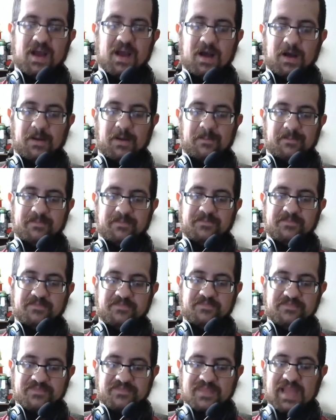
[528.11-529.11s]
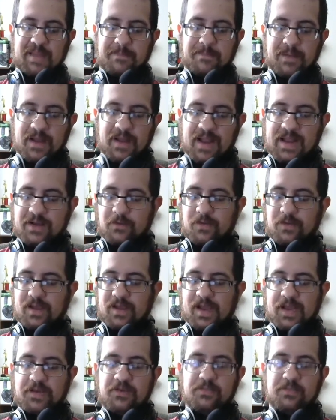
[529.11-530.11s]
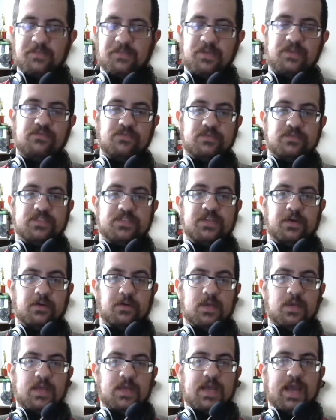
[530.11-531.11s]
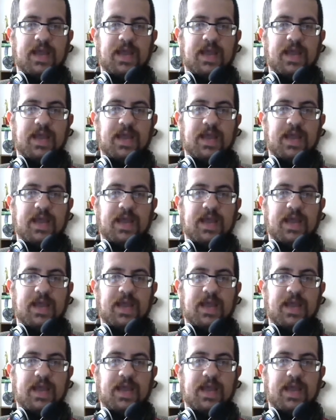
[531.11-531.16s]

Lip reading: But anyway, I do believe Russo.